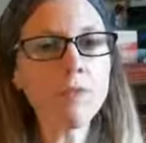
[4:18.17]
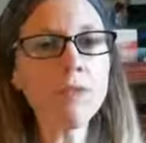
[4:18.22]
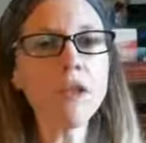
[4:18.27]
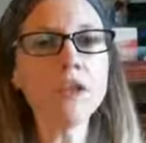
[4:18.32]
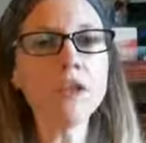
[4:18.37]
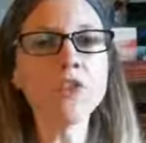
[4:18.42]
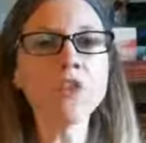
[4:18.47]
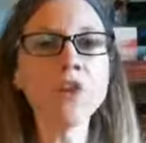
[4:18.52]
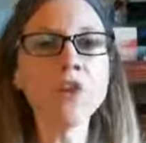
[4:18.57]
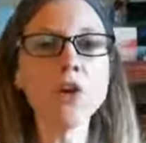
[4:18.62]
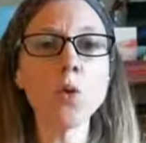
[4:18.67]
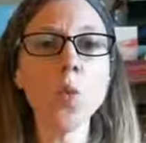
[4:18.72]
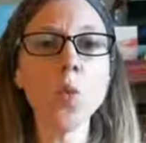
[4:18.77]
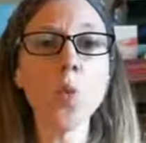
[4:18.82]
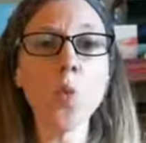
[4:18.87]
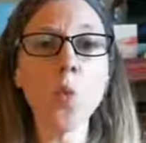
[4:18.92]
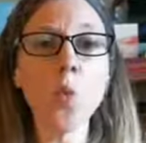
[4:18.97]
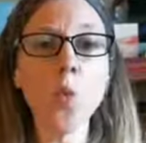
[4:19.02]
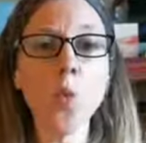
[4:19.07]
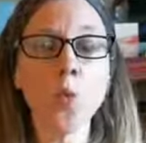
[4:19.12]
So
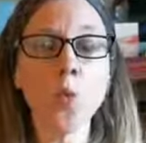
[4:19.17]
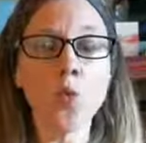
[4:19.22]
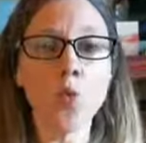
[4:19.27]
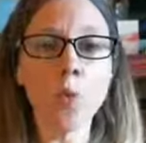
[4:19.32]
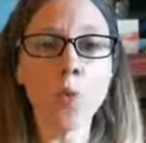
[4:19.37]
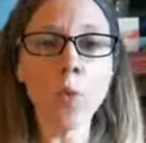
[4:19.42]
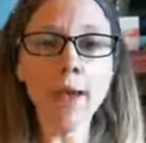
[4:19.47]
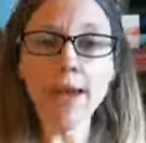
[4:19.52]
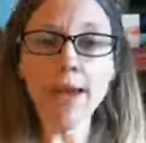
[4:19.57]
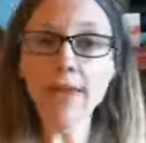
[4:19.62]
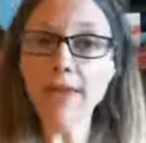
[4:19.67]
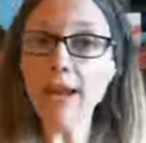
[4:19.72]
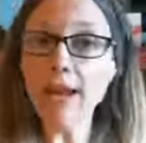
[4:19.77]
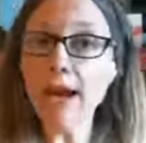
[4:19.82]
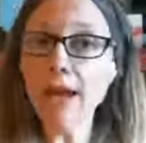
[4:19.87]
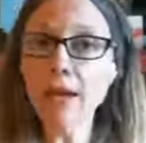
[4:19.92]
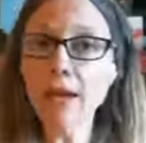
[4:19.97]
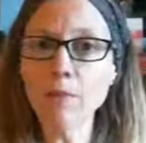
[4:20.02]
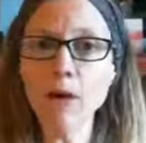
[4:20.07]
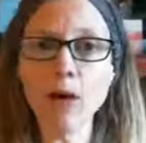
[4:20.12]
the way that I
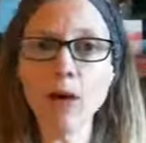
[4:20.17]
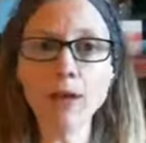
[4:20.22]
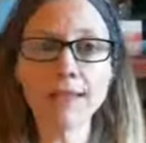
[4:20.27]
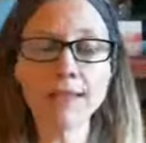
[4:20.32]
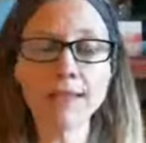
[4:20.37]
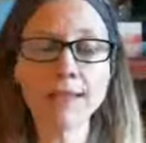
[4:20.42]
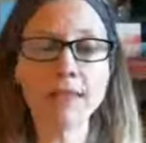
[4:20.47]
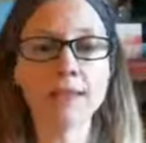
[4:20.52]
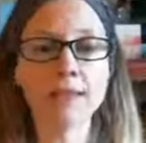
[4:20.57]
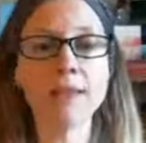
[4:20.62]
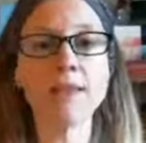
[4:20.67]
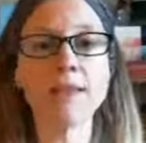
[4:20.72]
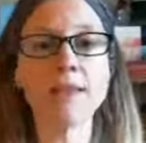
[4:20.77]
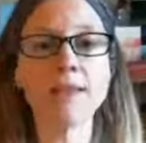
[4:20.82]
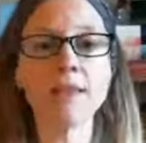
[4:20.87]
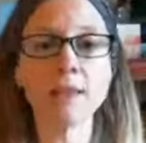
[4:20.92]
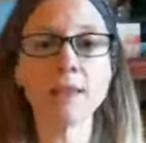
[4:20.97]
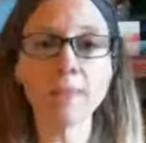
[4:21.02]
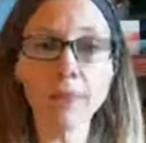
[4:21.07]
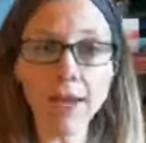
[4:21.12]
am harnessing this
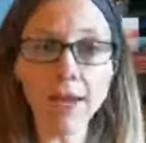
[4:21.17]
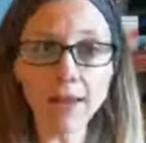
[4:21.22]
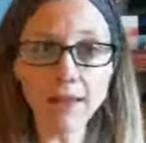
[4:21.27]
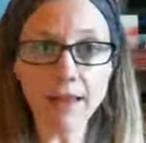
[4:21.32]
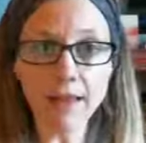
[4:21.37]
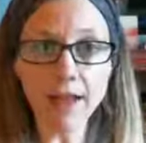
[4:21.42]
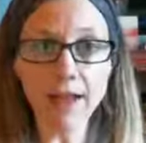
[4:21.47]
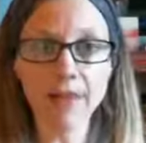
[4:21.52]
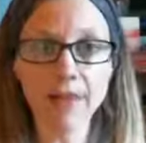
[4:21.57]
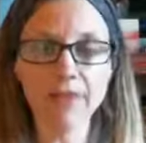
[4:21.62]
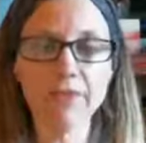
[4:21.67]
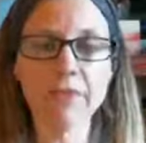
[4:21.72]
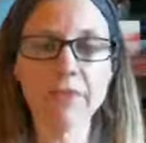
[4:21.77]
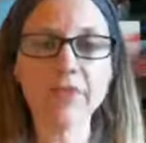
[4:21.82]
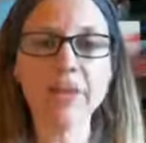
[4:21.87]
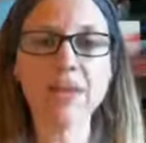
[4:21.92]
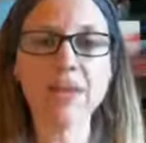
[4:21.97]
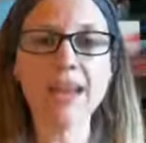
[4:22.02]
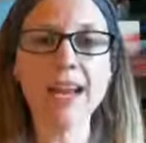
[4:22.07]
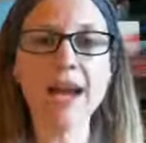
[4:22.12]
into my life so
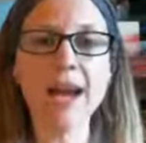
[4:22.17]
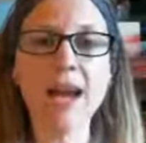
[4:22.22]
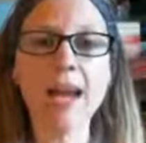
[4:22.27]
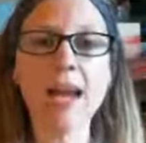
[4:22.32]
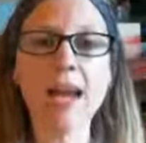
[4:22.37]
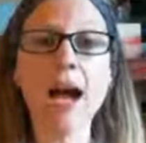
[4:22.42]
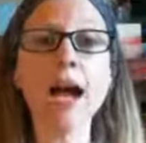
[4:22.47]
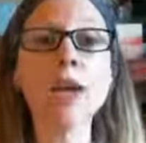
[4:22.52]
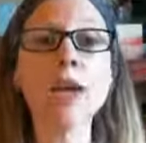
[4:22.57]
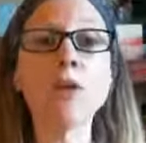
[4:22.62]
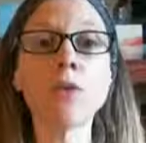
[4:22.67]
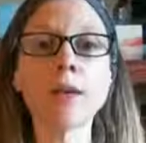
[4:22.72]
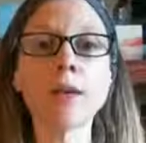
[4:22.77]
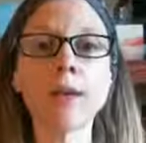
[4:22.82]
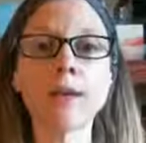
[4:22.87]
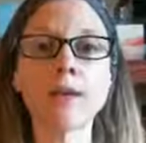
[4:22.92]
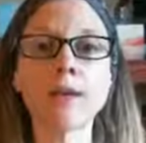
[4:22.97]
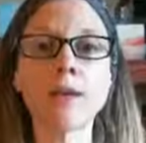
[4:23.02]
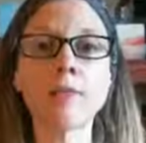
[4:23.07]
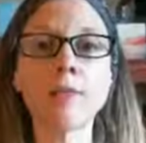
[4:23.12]
that I, I don't
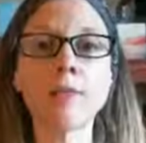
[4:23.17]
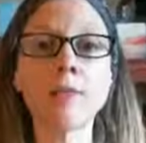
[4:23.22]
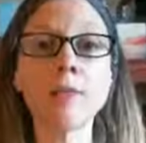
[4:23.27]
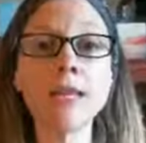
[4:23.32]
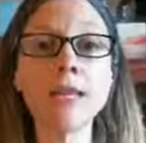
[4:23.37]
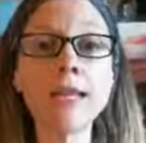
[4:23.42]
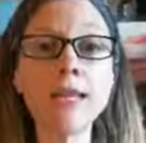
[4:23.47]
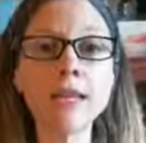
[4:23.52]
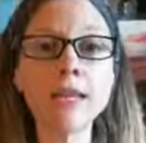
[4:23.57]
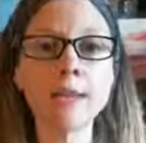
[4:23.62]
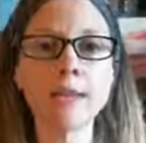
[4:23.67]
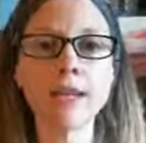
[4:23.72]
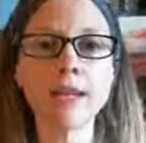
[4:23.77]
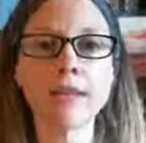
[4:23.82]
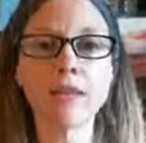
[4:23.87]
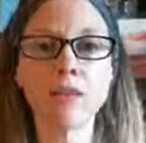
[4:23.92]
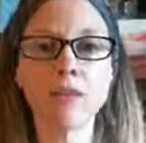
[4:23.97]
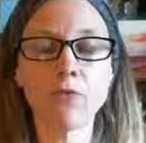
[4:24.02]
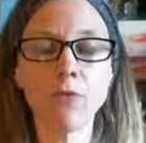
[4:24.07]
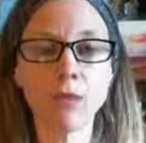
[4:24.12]
end up depleting
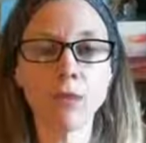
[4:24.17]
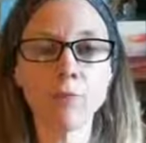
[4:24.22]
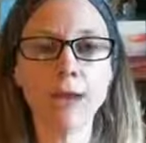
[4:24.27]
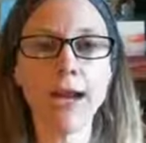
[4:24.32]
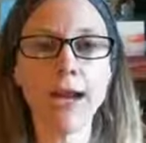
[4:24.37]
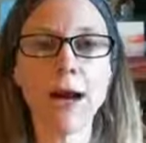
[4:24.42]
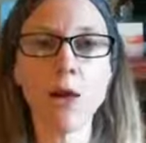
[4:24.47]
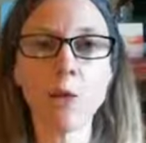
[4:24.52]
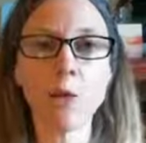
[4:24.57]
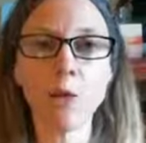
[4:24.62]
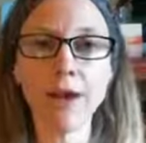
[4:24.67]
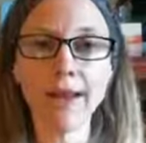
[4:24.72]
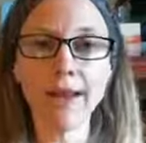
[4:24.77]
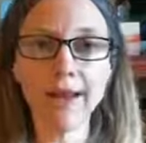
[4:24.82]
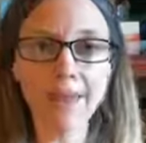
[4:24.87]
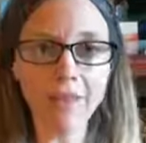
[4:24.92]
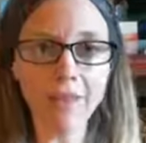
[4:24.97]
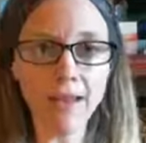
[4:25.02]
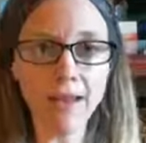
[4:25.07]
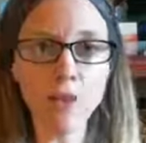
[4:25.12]
myself with my outward
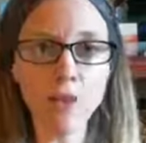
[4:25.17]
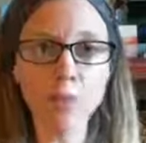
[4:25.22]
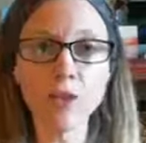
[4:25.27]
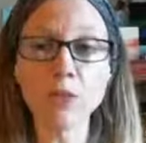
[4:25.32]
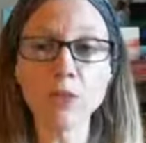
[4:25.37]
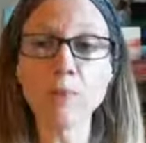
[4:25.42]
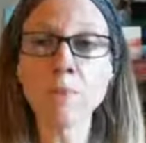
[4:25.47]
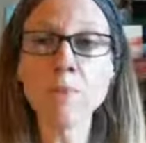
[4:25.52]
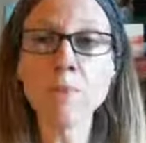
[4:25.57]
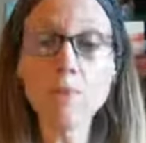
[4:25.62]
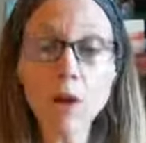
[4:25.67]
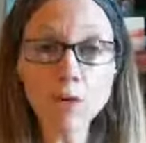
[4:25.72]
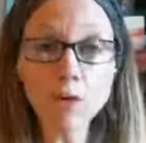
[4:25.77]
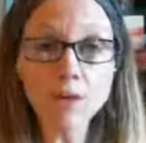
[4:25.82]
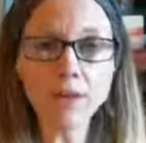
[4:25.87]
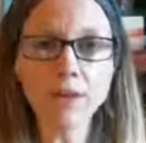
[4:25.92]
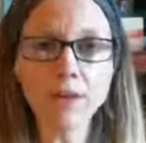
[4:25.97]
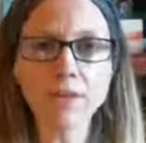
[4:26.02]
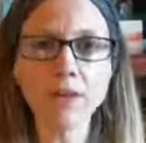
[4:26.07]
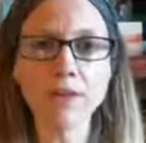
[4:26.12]
giving, which most
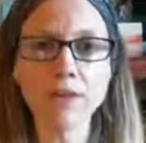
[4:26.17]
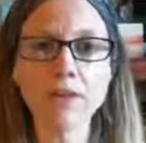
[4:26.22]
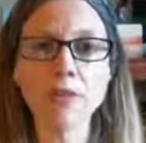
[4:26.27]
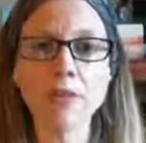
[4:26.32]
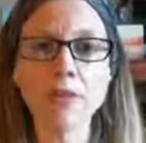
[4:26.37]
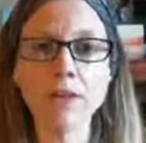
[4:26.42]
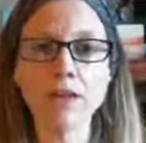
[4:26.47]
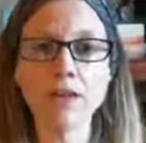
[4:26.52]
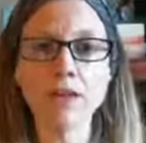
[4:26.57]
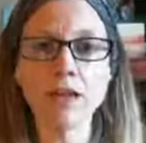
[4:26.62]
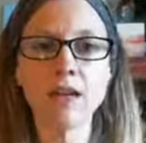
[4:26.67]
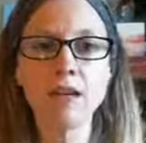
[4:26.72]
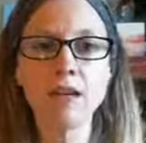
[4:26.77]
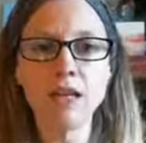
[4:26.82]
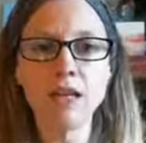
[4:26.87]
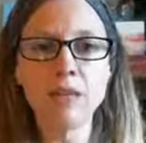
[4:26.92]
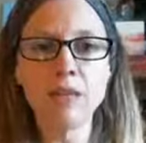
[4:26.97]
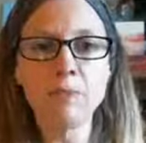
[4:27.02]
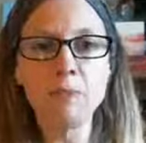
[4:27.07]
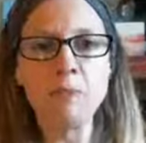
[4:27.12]
of us who need to
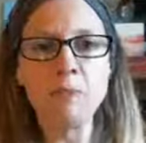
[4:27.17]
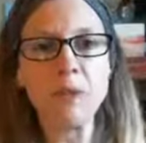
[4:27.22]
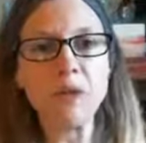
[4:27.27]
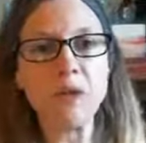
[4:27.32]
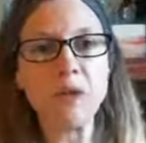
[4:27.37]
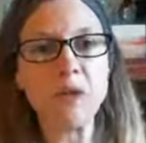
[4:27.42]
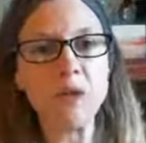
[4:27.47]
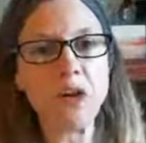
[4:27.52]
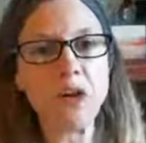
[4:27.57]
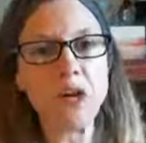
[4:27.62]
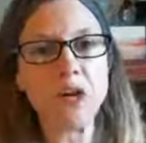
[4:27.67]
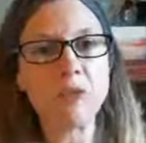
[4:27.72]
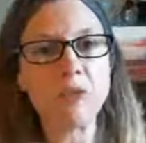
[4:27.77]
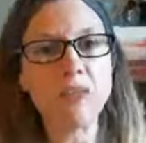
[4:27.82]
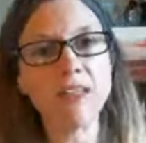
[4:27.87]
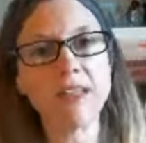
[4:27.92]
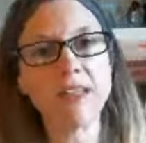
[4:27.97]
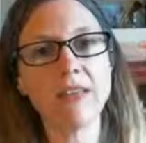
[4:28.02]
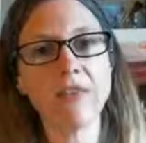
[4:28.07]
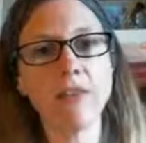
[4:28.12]
build our
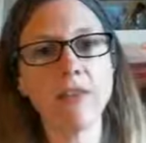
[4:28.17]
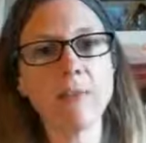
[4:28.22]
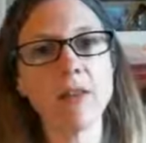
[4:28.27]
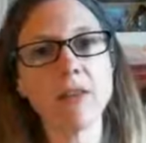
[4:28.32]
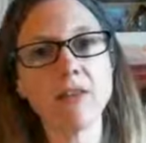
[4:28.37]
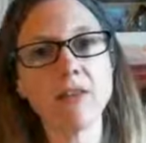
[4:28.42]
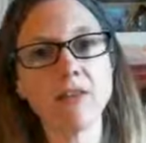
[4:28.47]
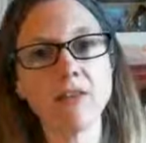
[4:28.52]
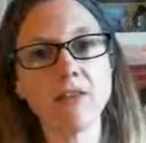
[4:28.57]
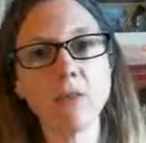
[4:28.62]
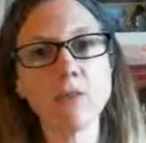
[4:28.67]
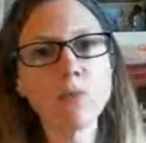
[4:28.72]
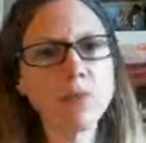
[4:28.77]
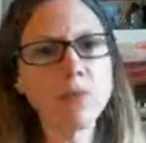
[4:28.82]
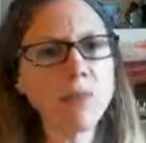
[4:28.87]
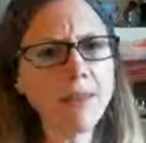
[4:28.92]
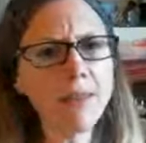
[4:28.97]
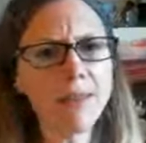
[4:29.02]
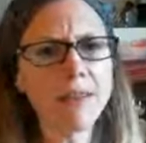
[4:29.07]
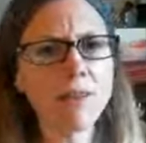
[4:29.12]
receiving muscles are
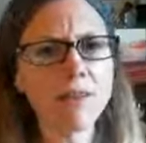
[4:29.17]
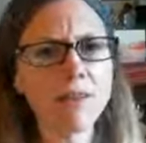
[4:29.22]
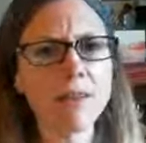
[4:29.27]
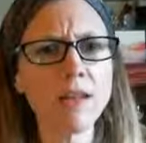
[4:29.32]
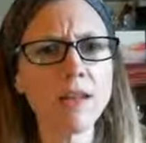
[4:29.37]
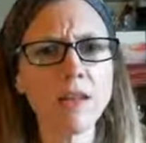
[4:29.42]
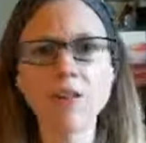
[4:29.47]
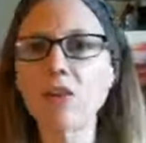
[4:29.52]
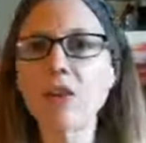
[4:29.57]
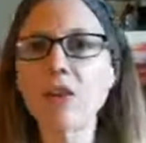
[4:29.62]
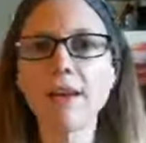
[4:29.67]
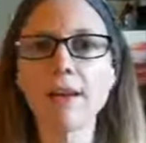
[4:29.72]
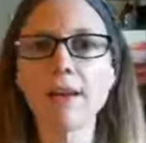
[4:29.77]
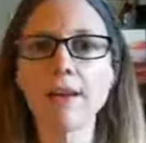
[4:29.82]
really, really good,